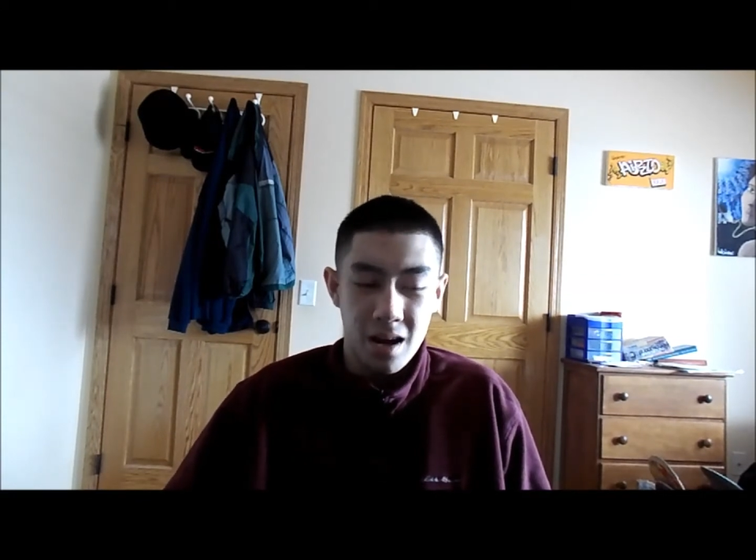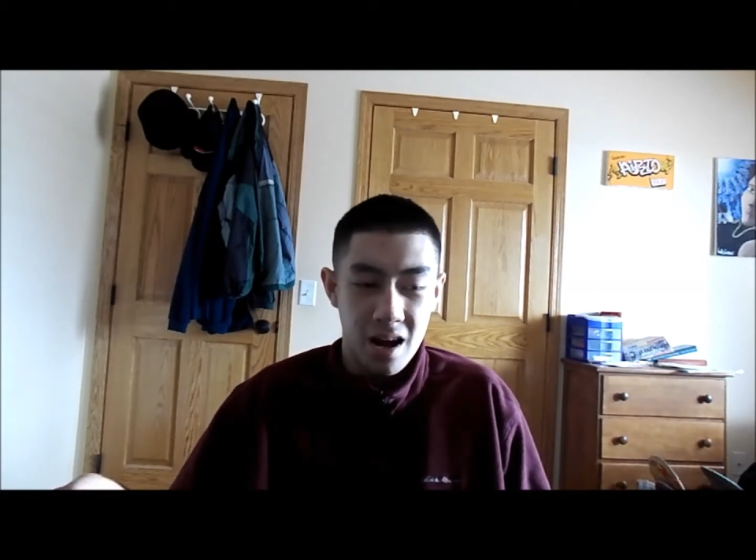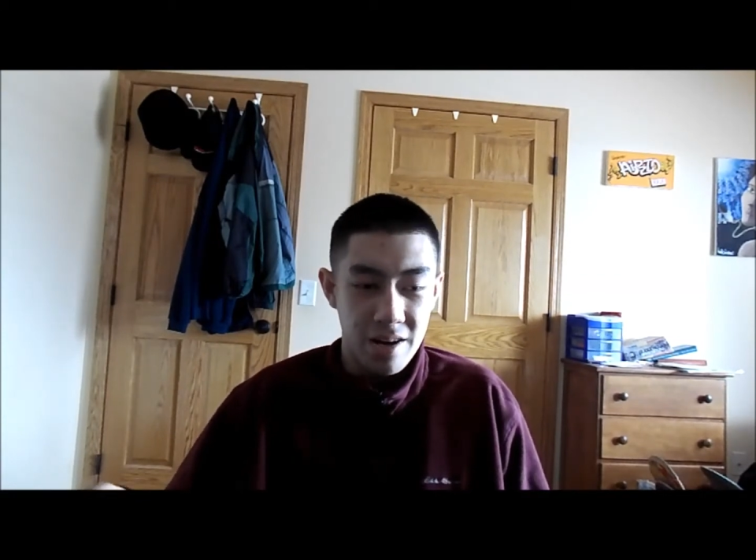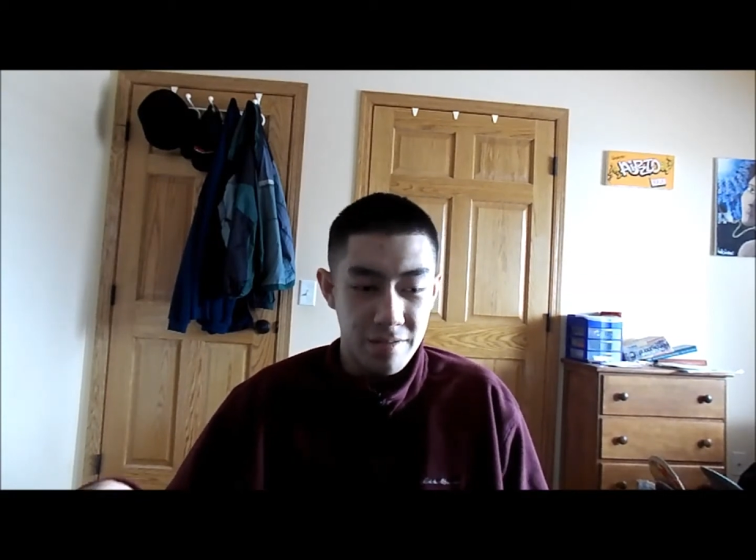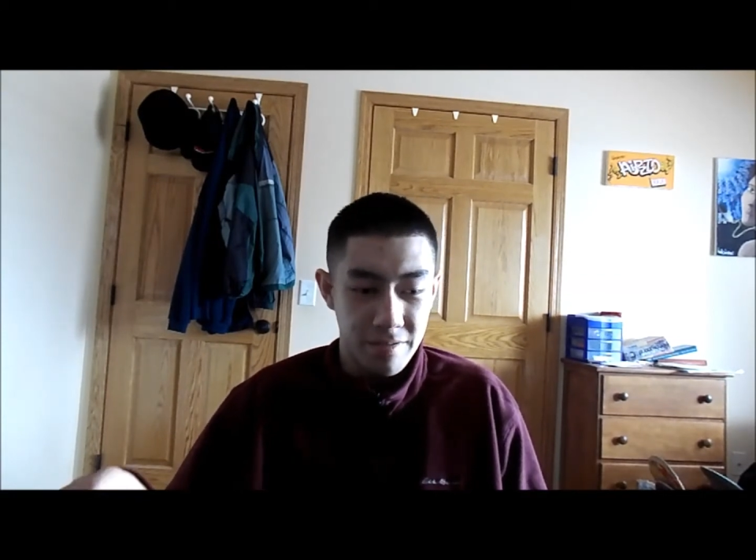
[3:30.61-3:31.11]

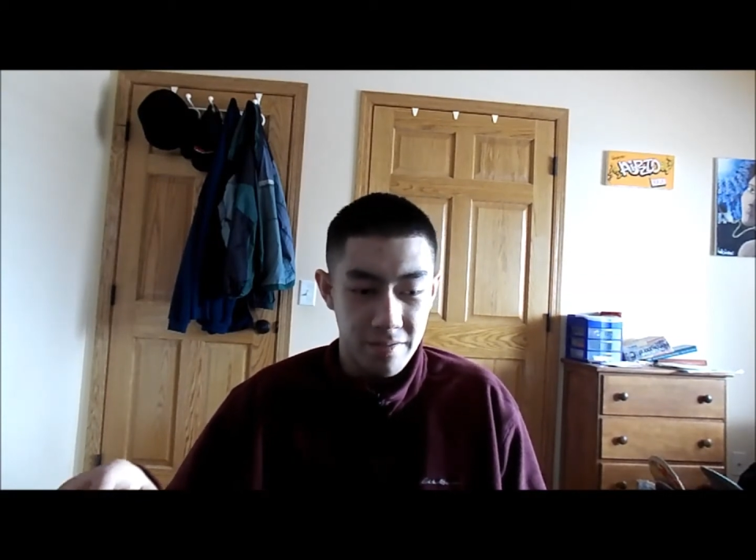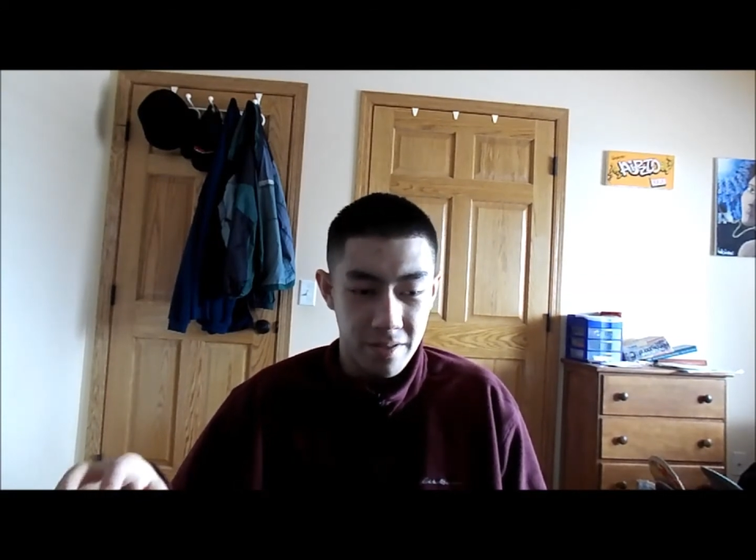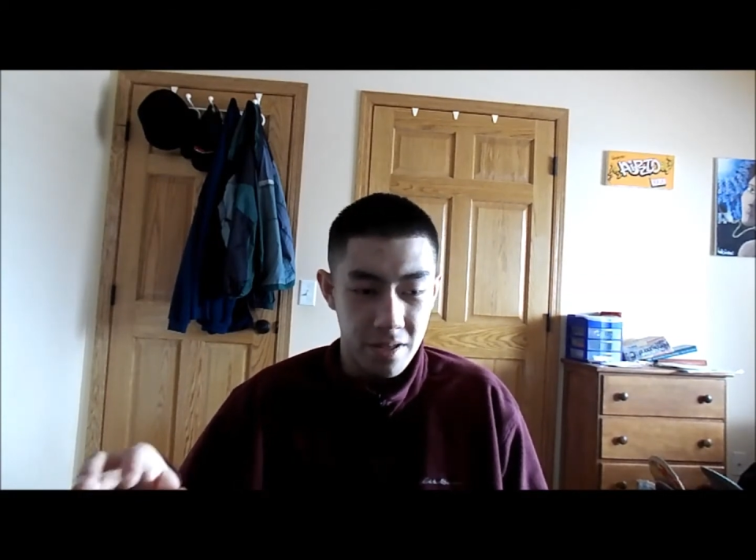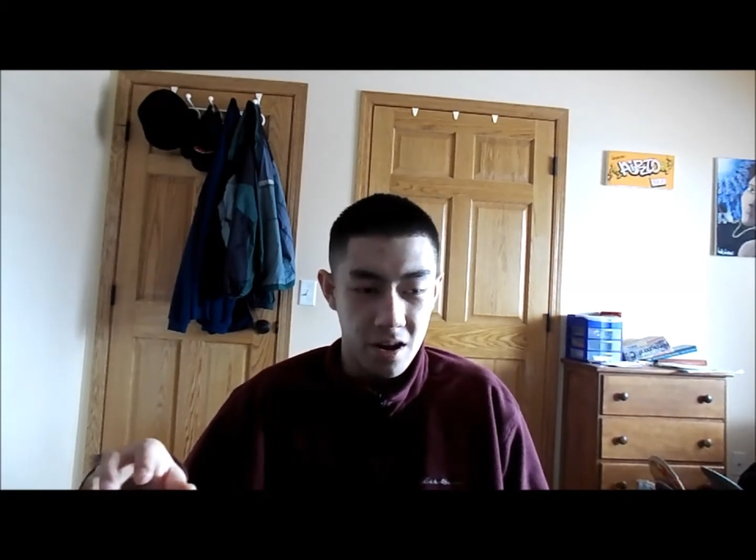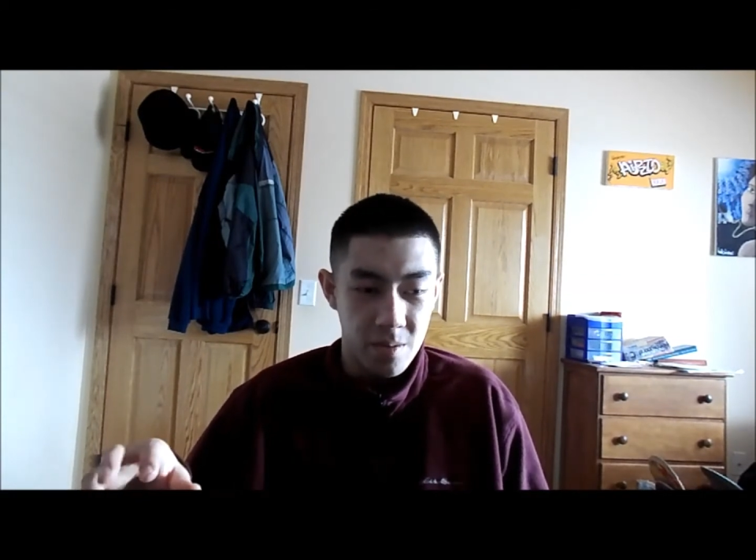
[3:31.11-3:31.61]
I've
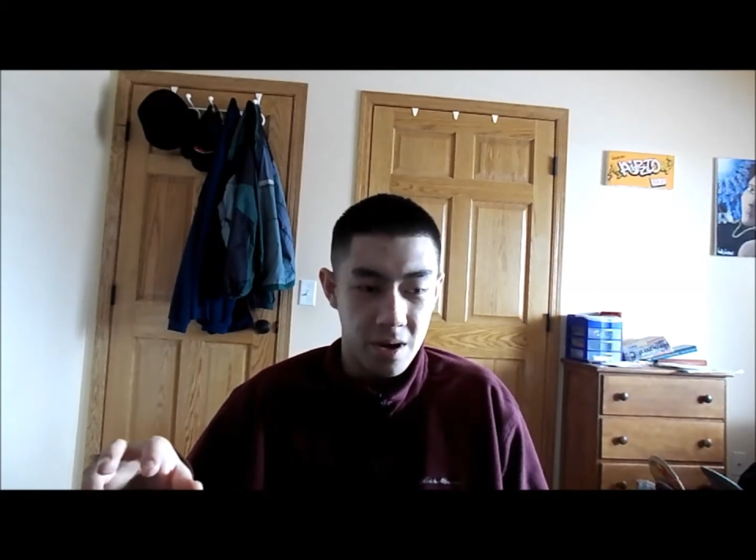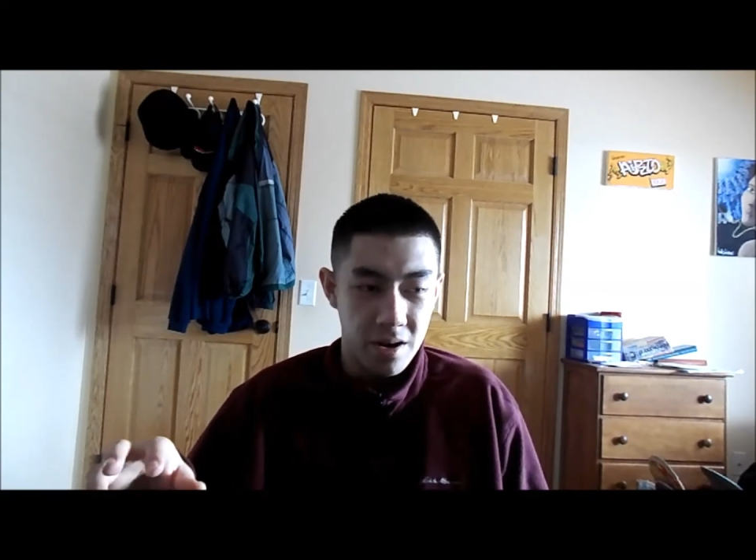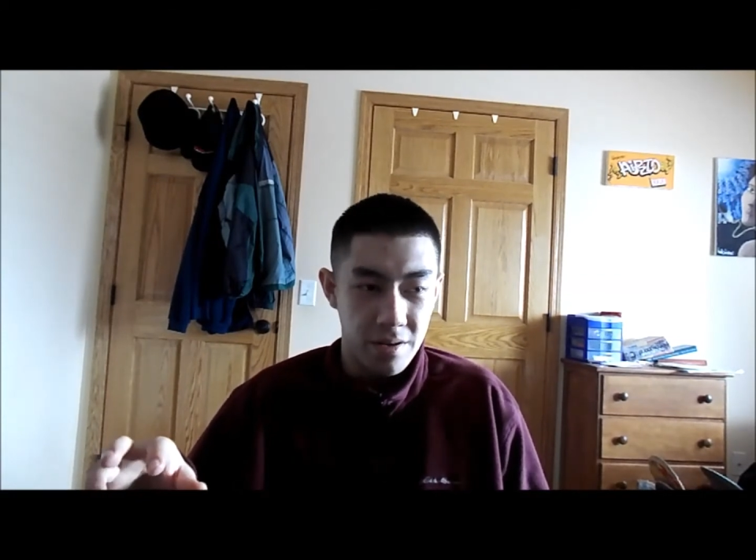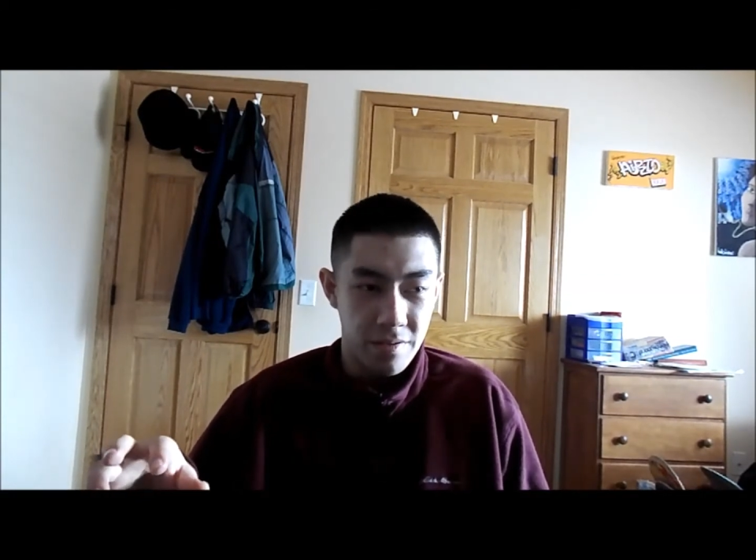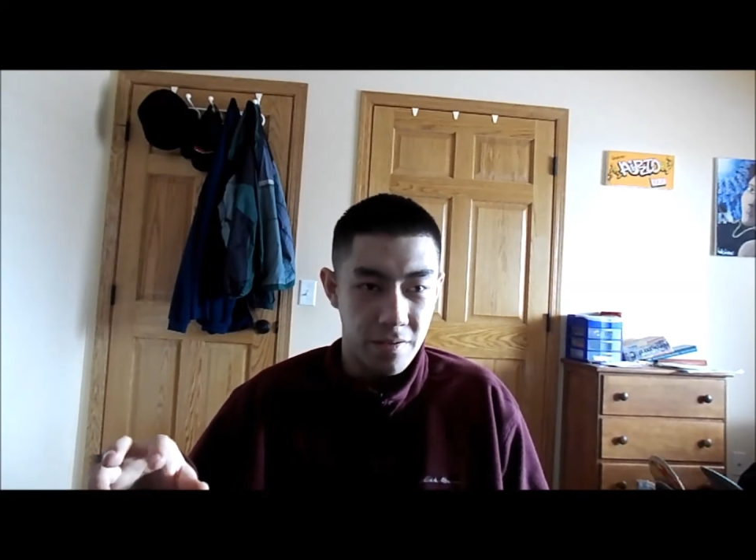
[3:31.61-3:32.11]
thought about
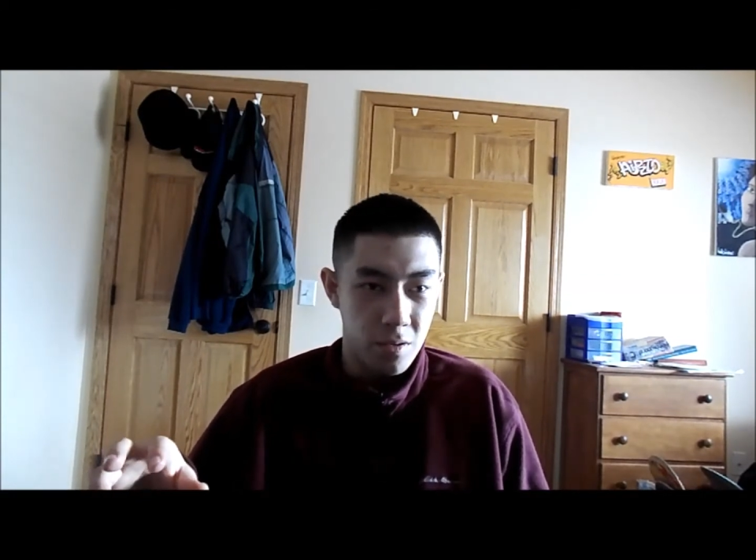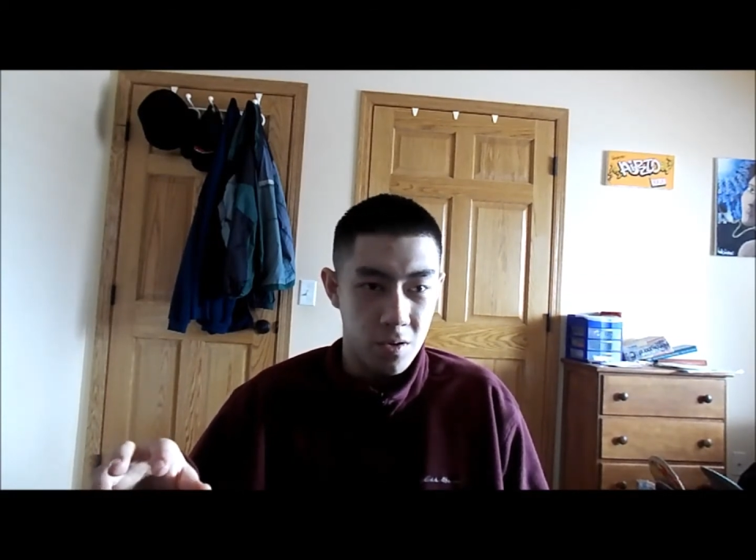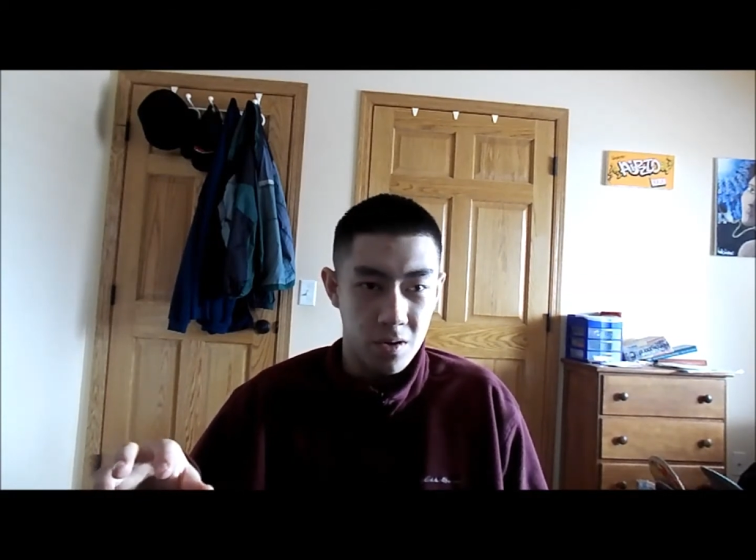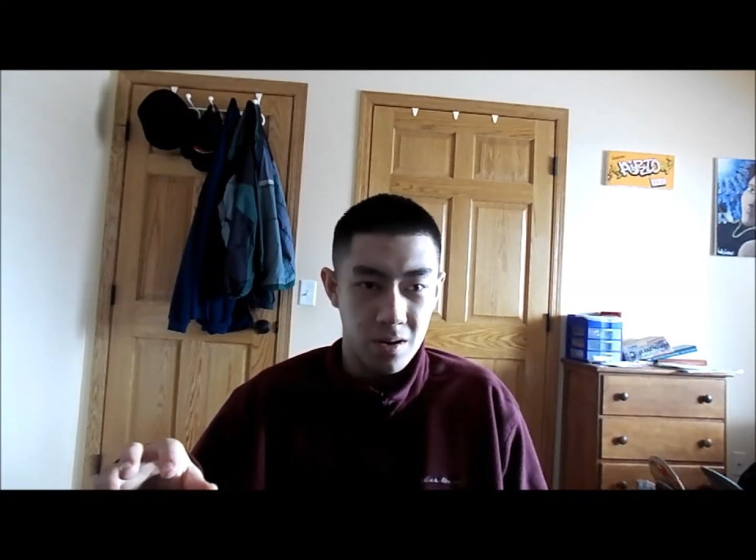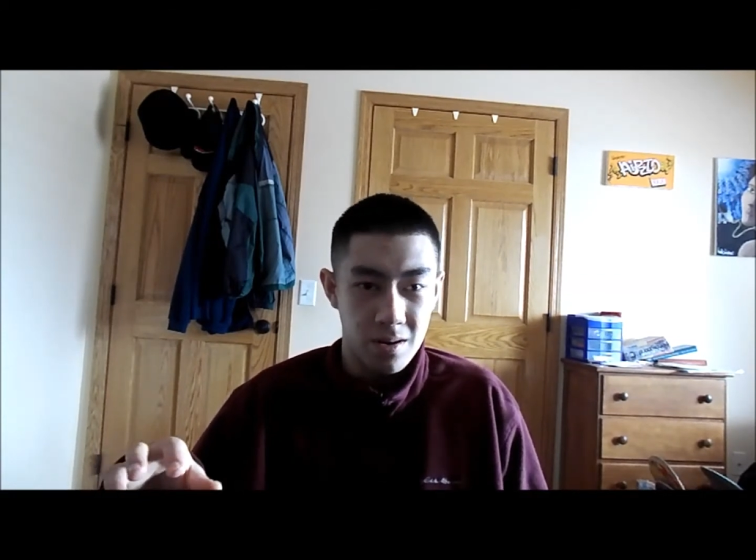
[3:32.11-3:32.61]
it
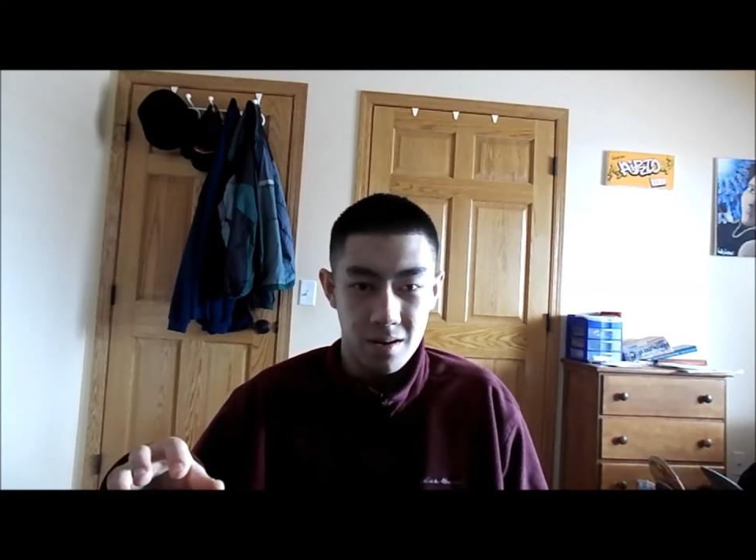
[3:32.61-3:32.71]
for